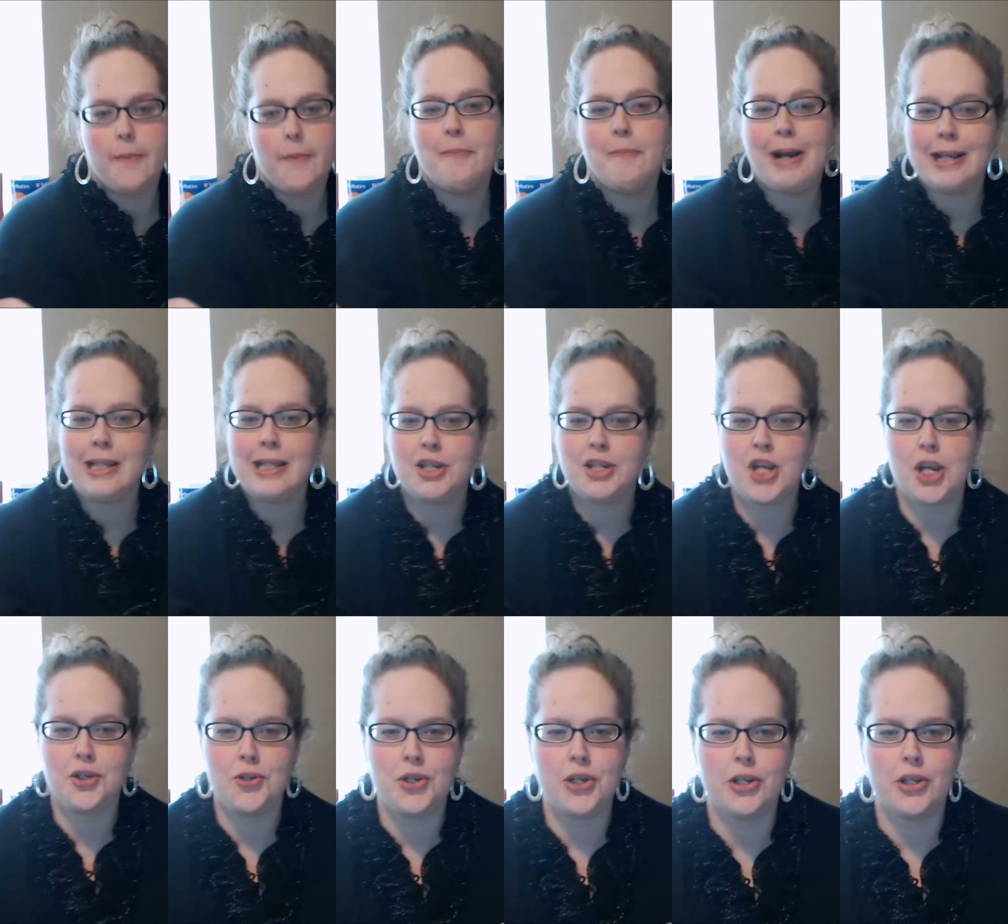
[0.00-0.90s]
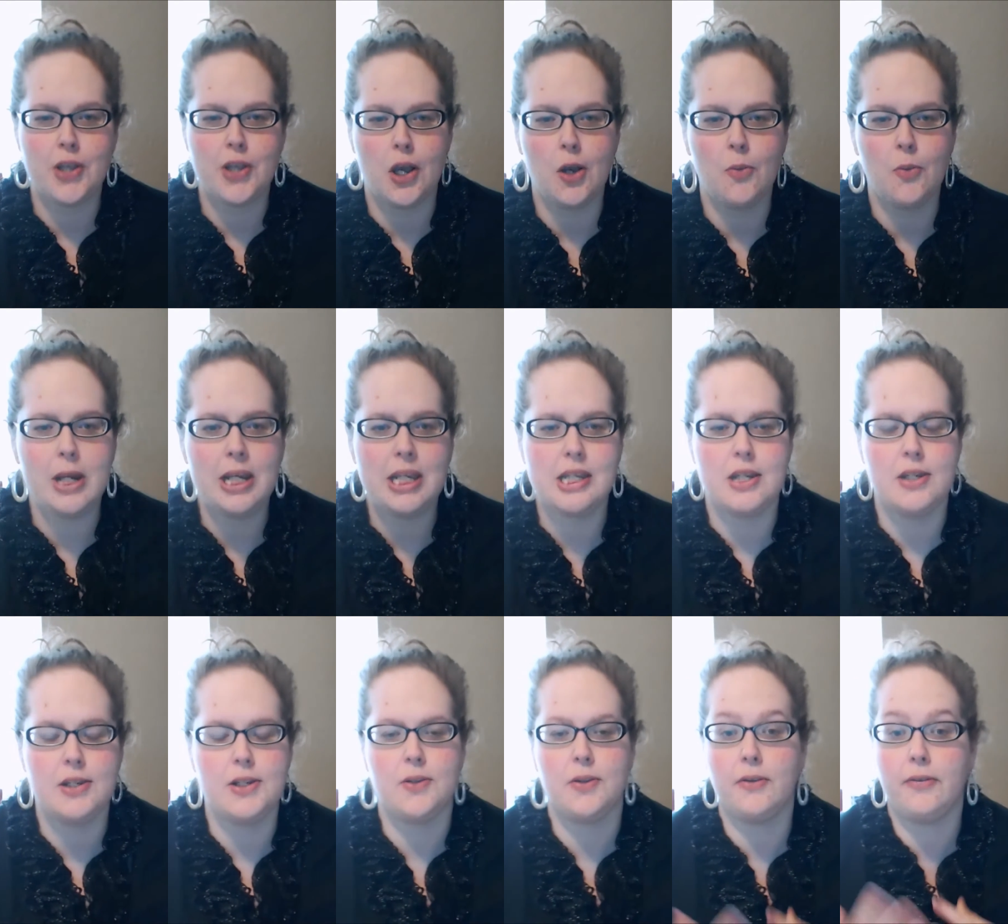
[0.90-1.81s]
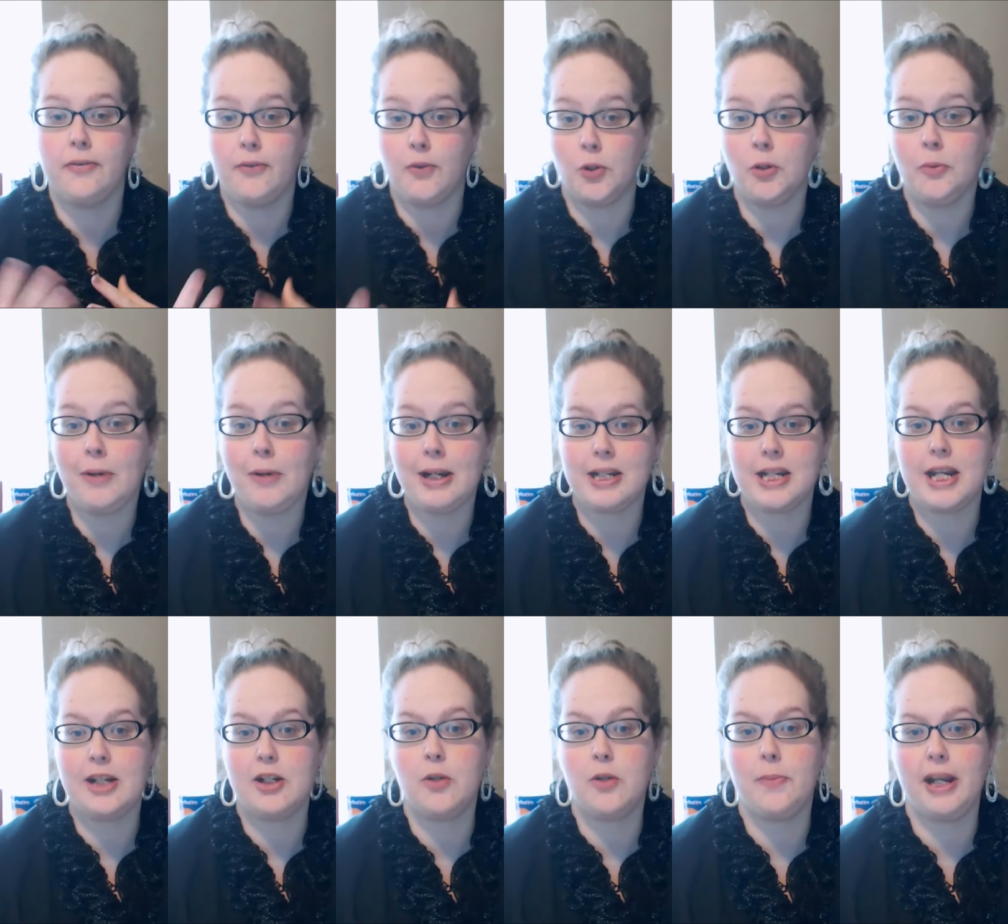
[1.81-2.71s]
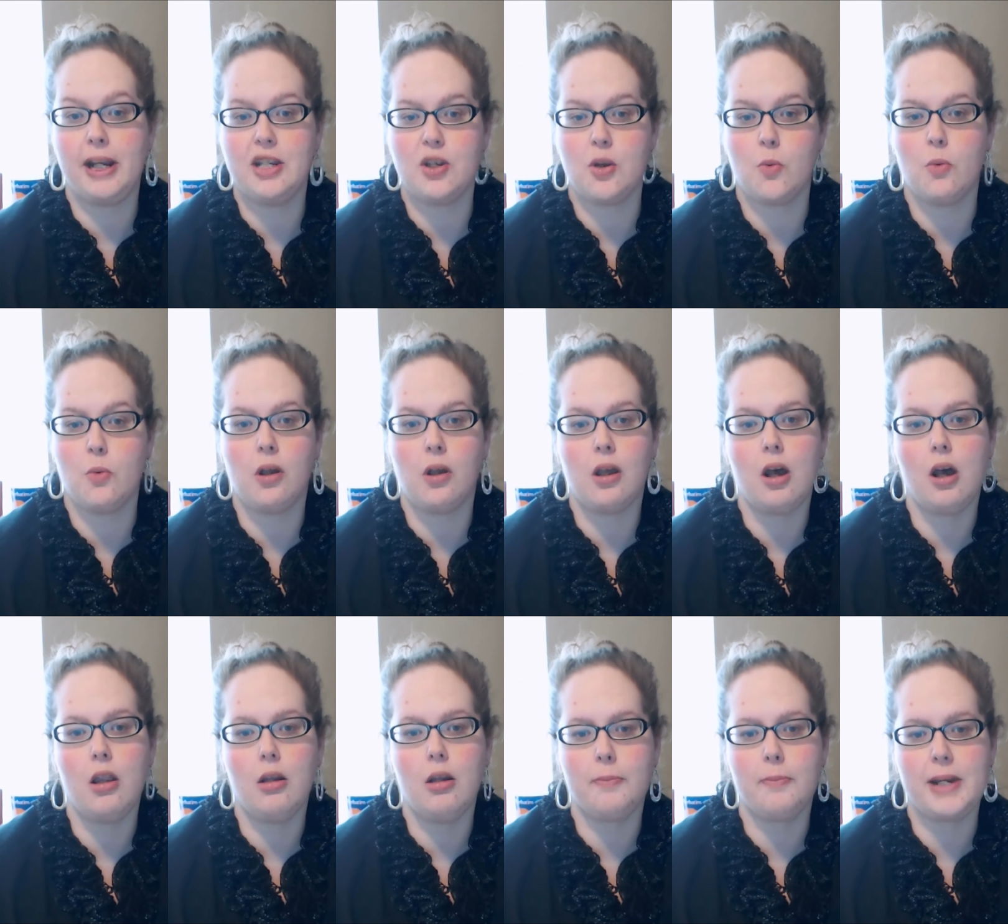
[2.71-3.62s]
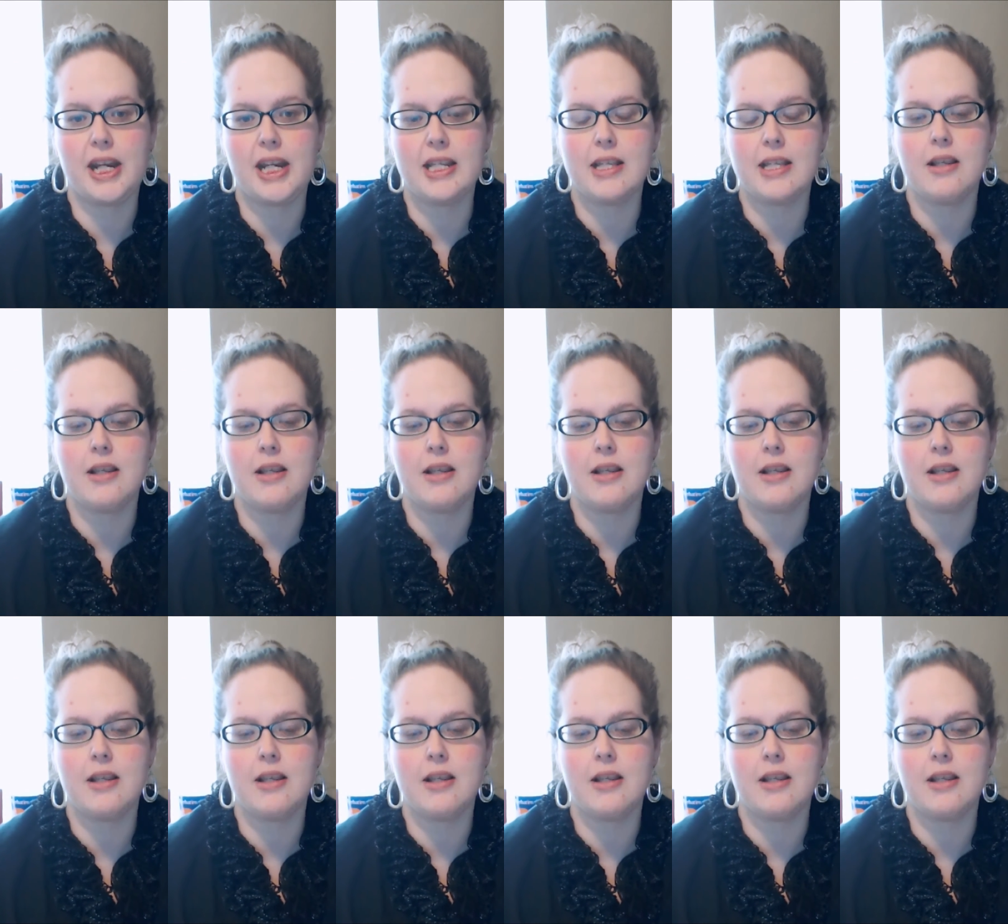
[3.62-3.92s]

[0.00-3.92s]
My suggestion is always to do the 4 rectangle page on one color piece